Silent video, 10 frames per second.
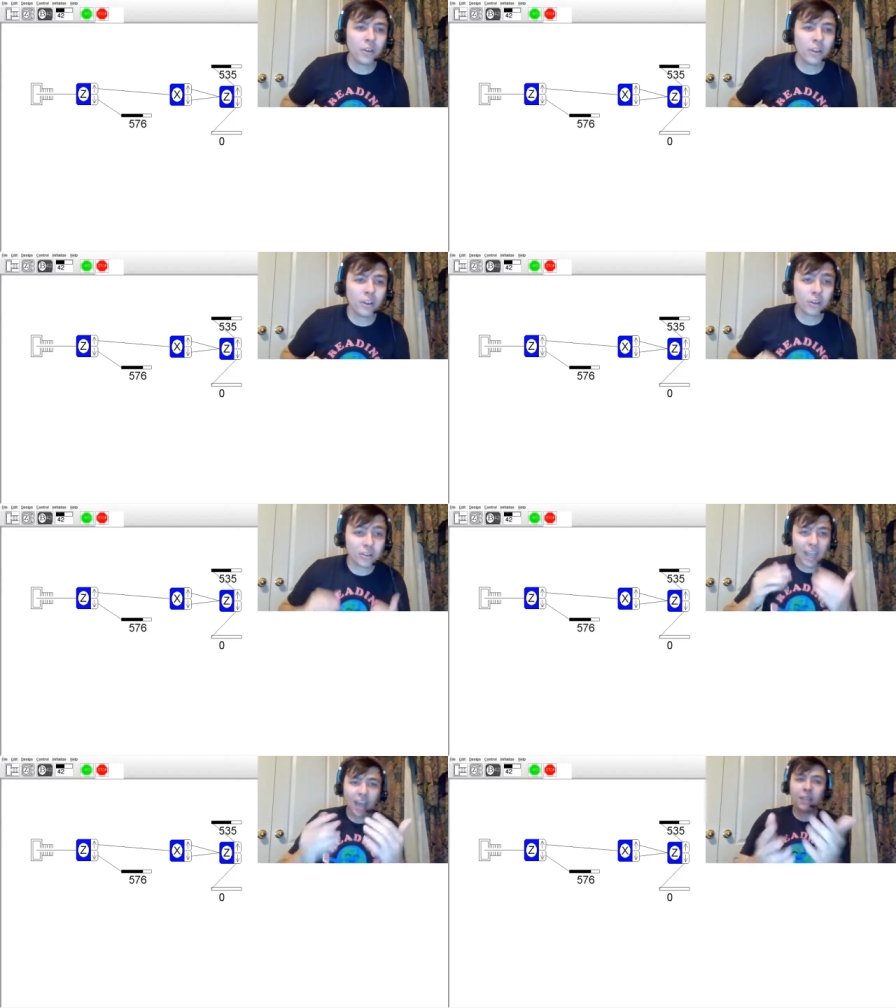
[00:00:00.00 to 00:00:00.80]
You're
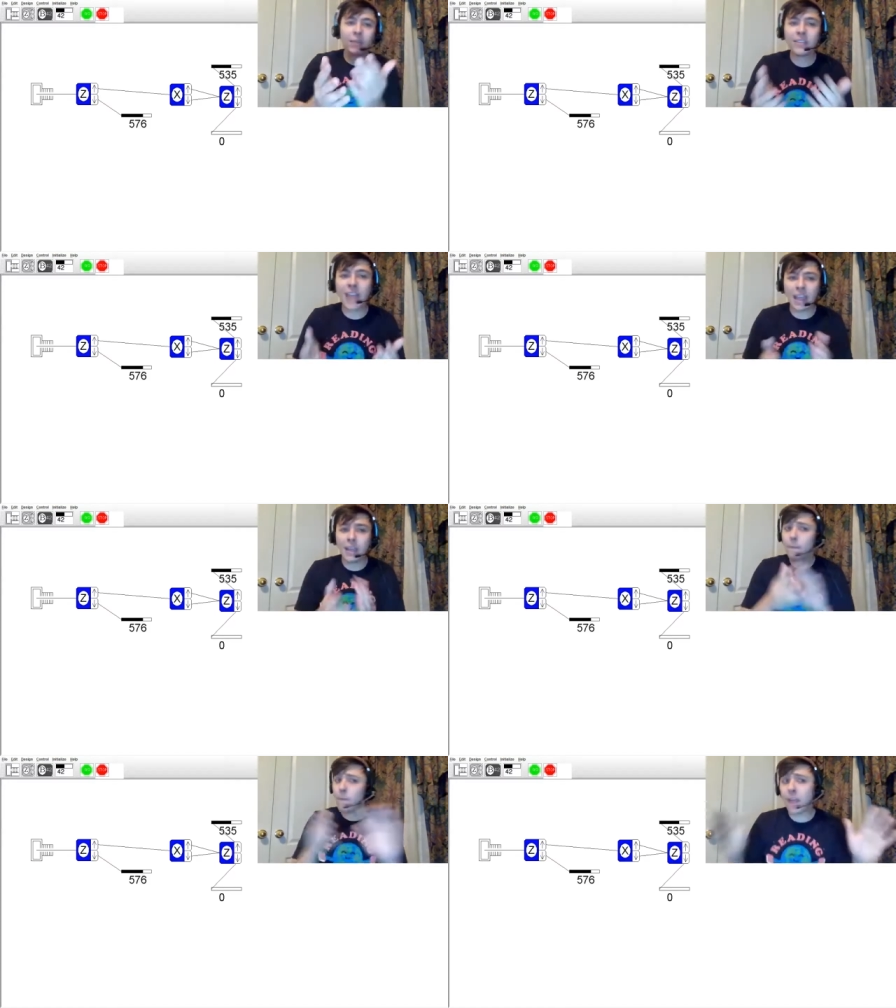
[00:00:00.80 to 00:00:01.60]
telling me that
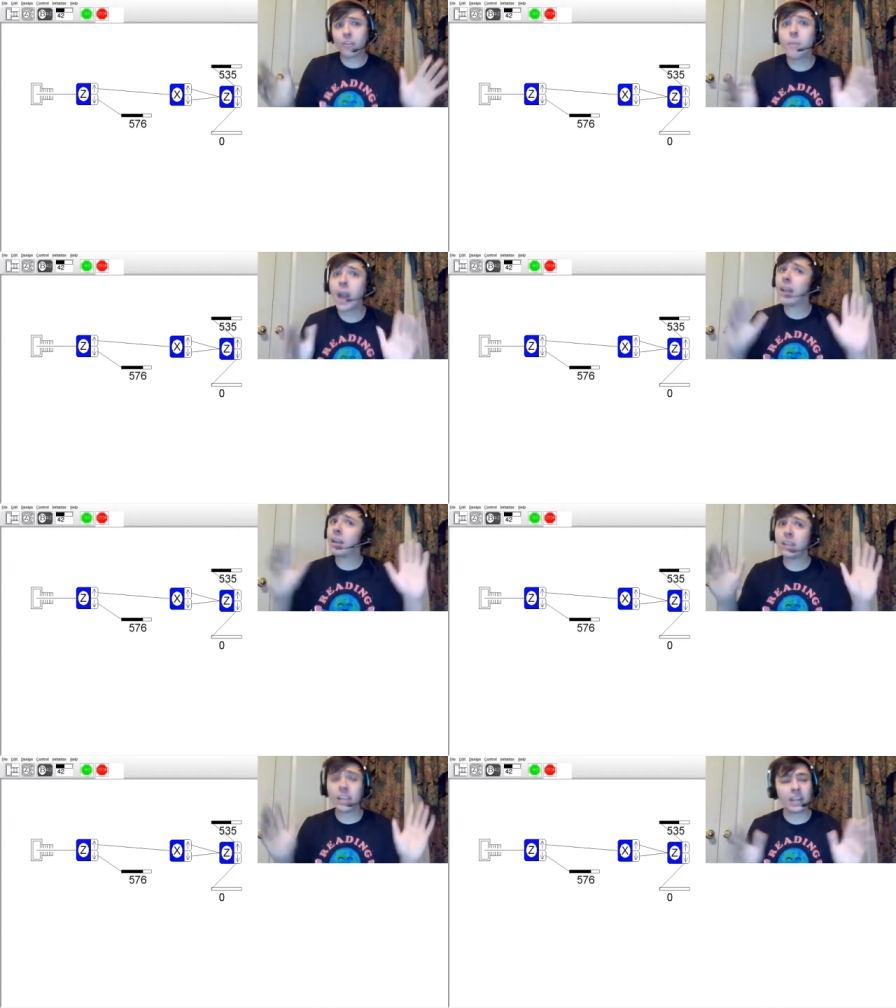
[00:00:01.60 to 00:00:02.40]

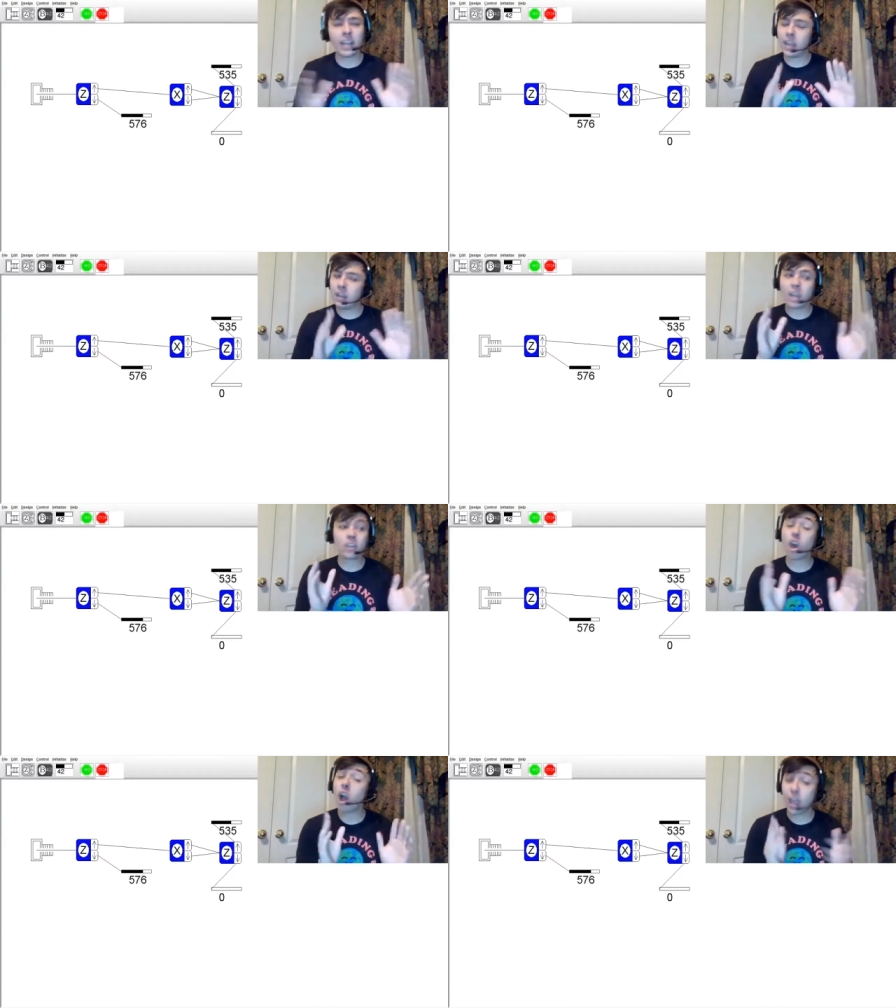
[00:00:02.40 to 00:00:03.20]
mathematically and and and,
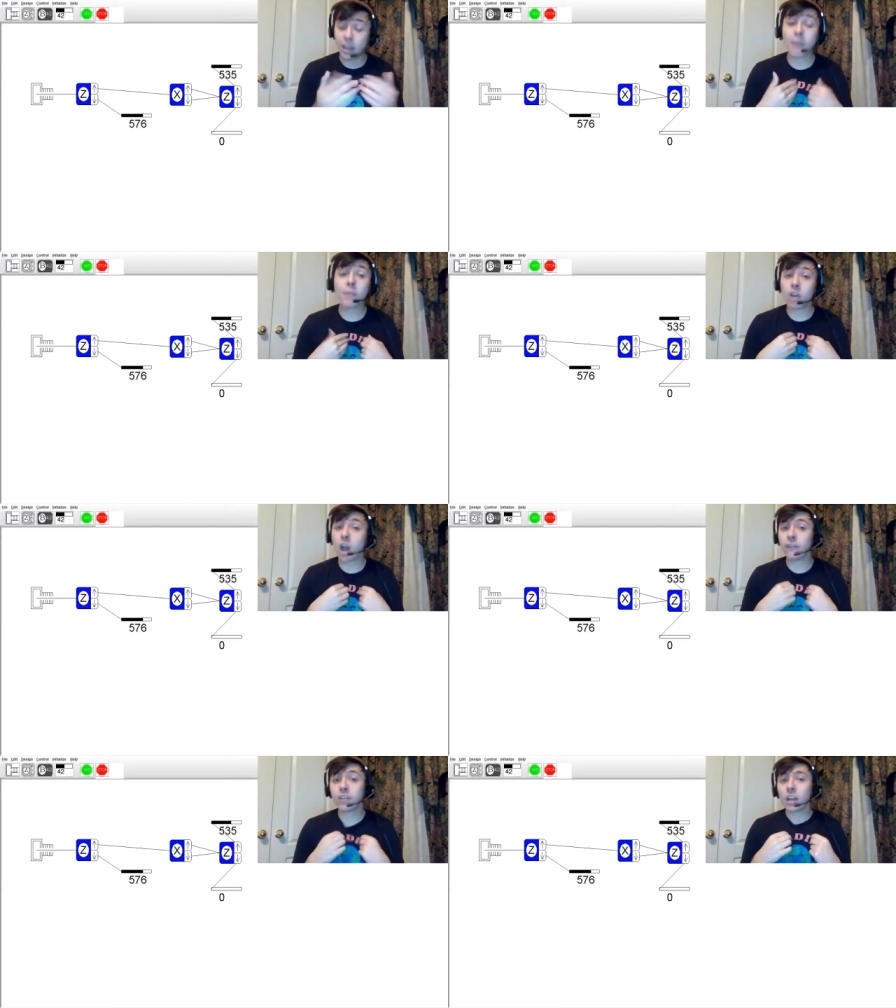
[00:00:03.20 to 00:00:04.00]
talk and I'm not even
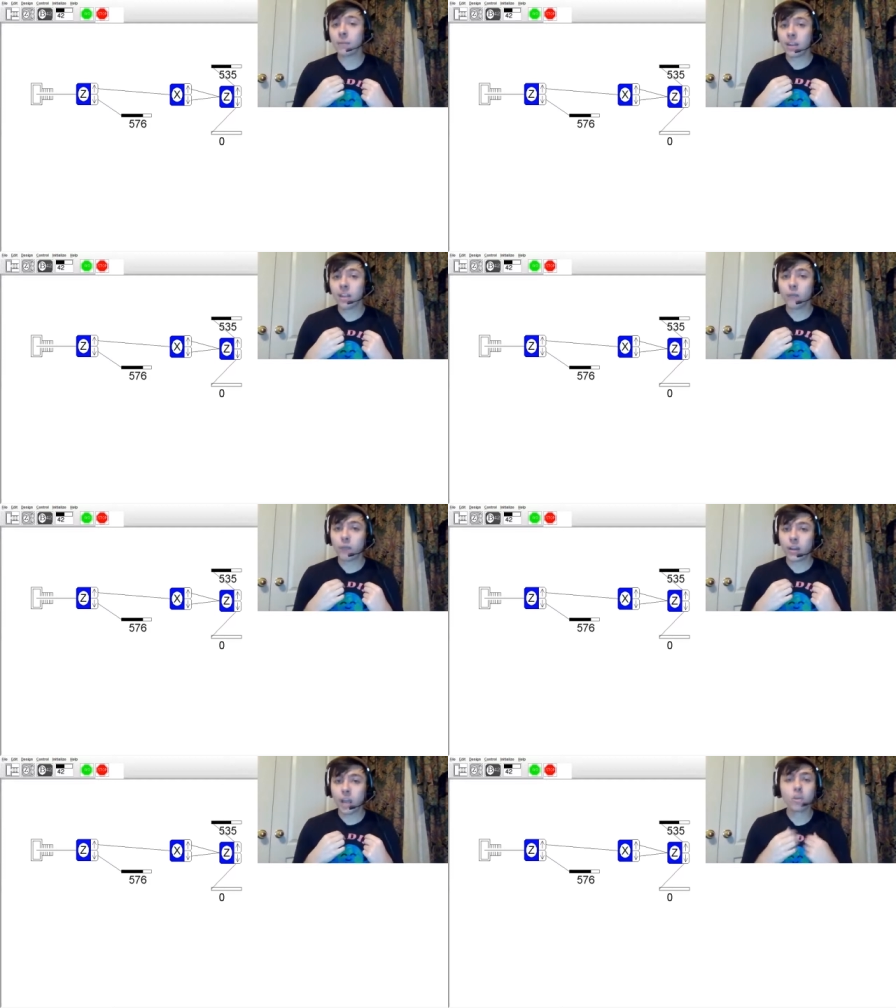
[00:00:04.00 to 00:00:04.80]
talking to myself right
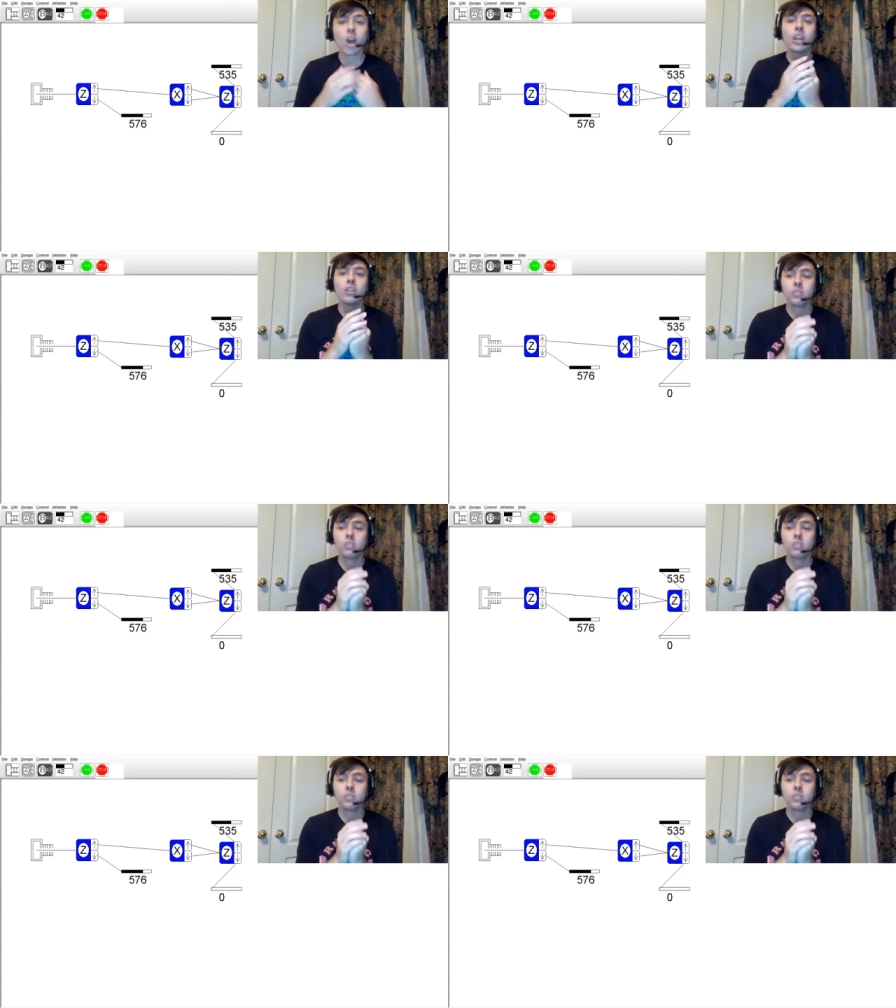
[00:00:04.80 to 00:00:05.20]
now. I'm talking to